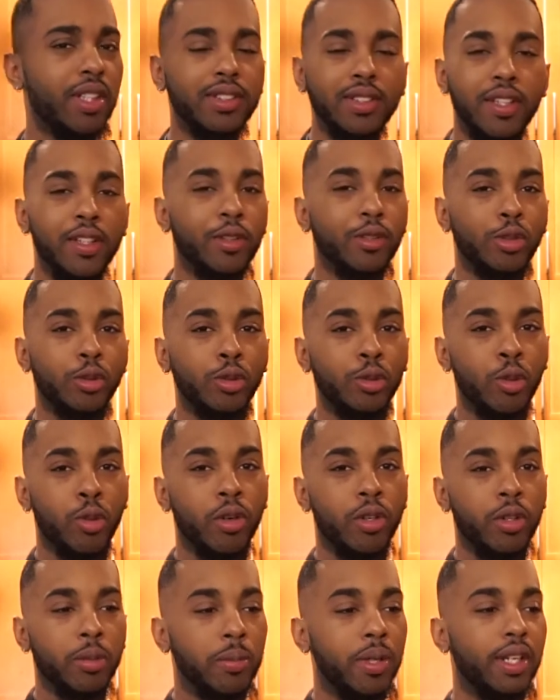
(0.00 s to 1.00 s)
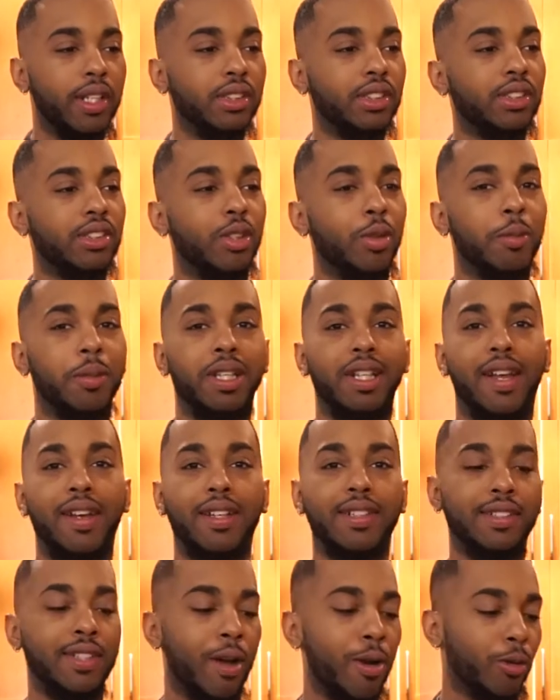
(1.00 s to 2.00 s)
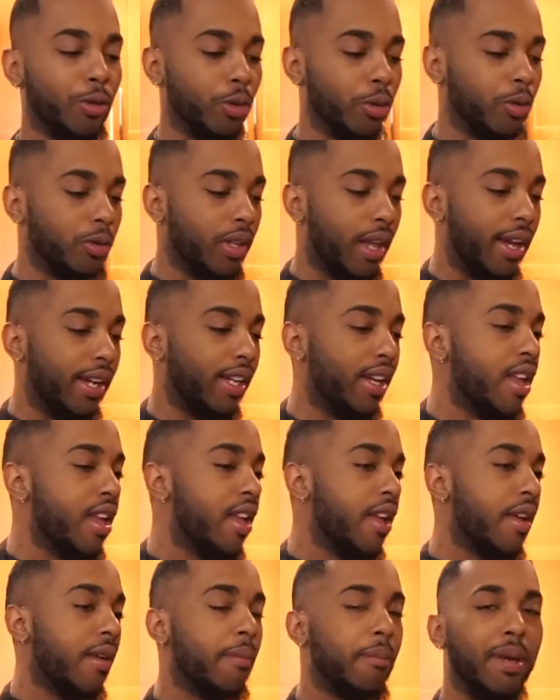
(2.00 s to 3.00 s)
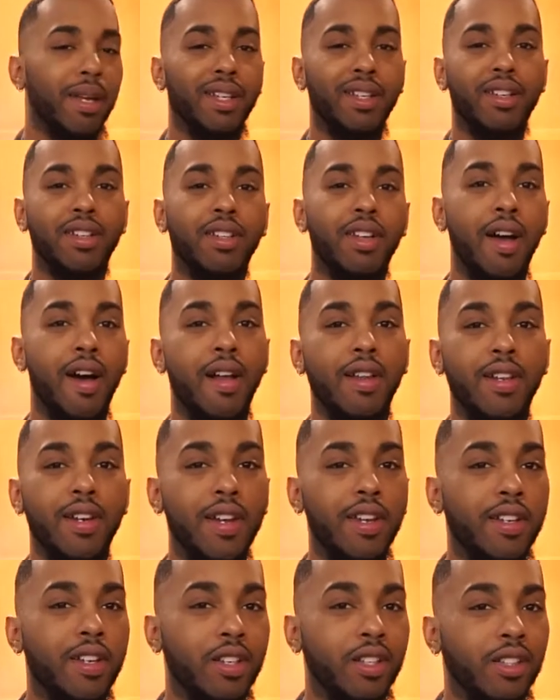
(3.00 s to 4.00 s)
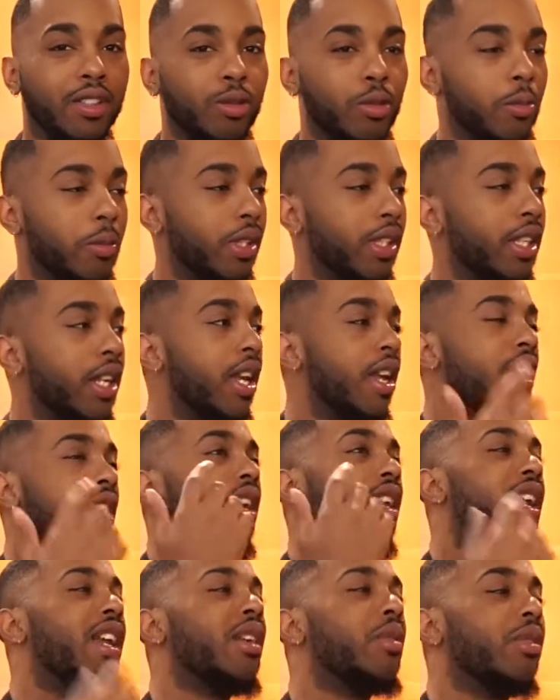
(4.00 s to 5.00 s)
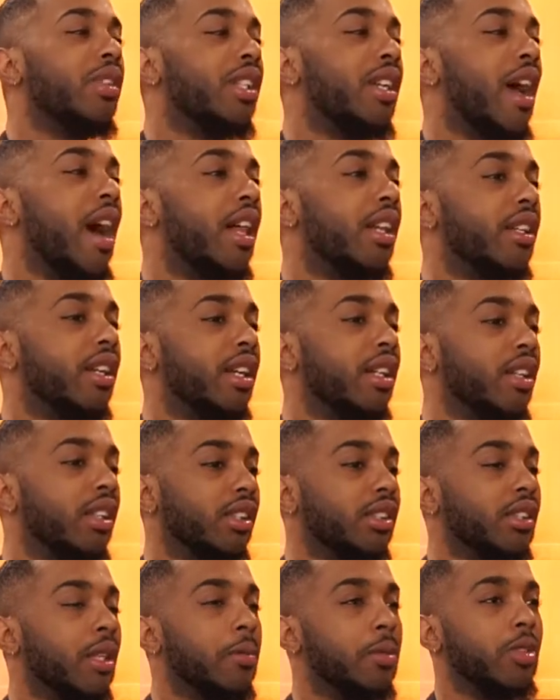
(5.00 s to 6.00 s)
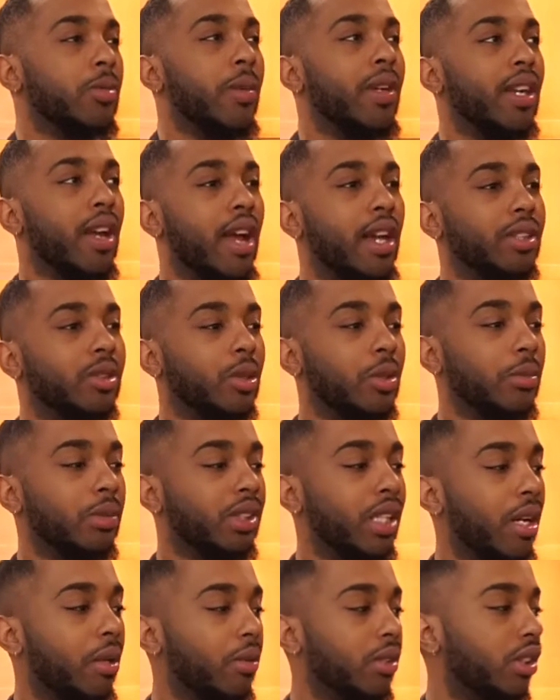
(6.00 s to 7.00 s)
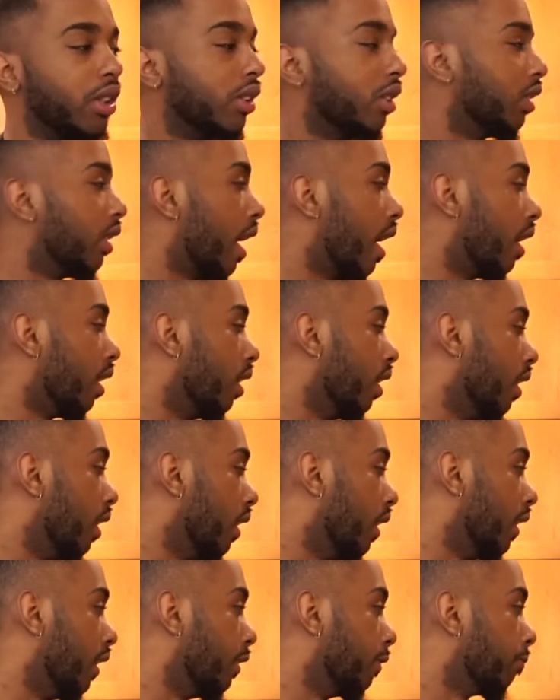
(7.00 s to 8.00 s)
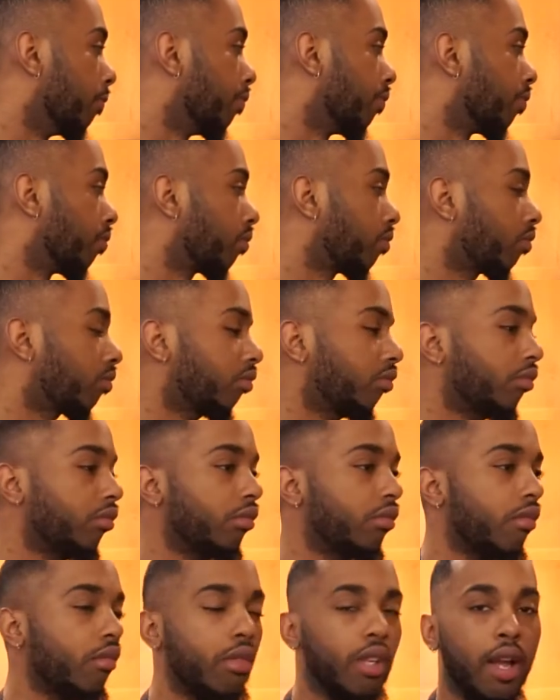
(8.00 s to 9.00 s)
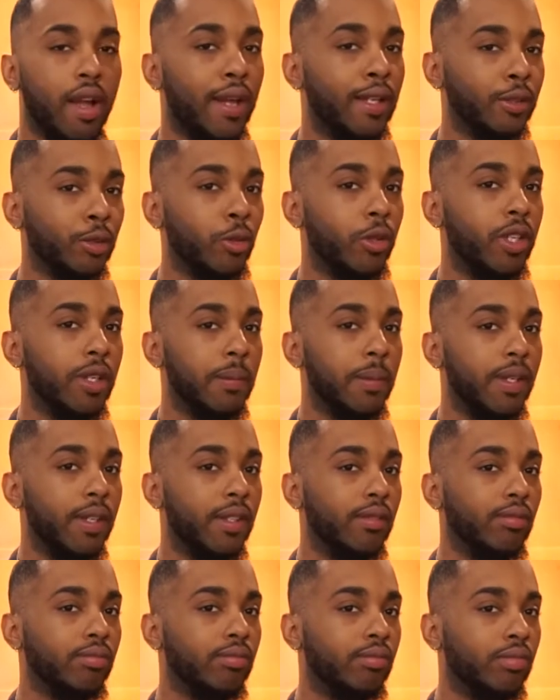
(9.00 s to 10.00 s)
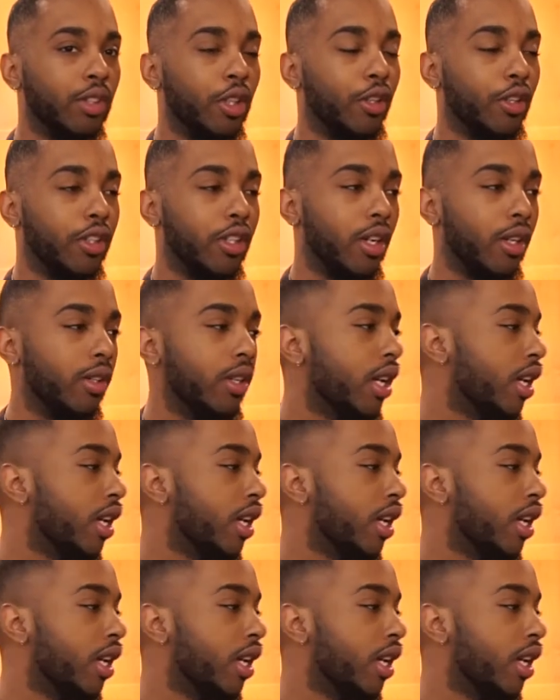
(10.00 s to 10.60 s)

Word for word: This ain't a tutorial, but it's gonna be like a talk through, like make holiday cookies with me. It ain't really holiday cookies, I'm just making ice cream sandwiches out of uh, ice cream and cookie dough.